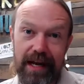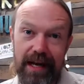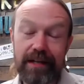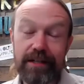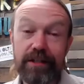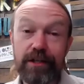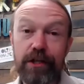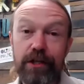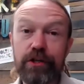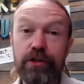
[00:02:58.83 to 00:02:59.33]

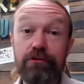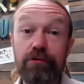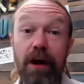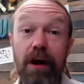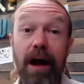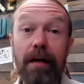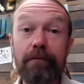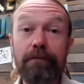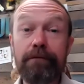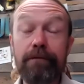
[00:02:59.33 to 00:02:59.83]
and to
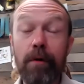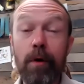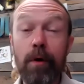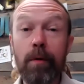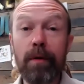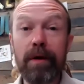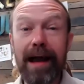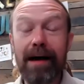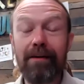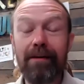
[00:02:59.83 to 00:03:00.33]
drive
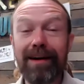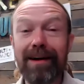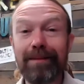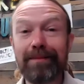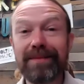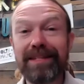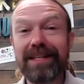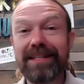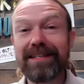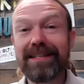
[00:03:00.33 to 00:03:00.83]
forward
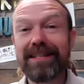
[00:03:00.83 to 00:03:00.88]
outcomes at